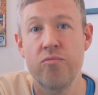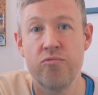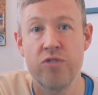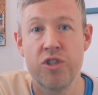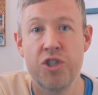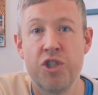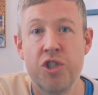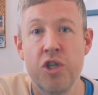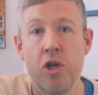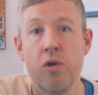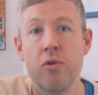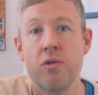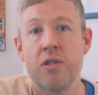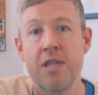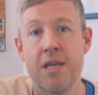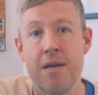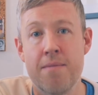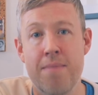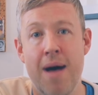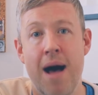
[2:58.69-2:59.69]
reduce
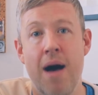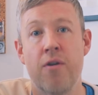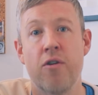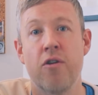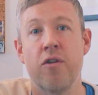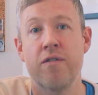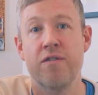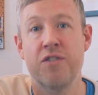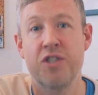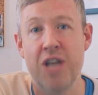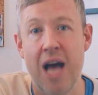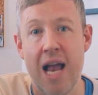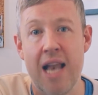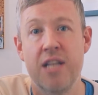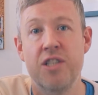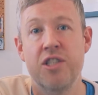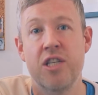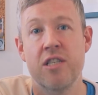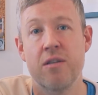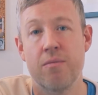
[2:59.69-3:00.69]
the amount of
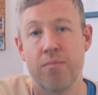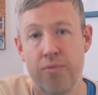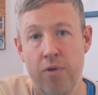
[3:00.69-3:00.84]
challenges and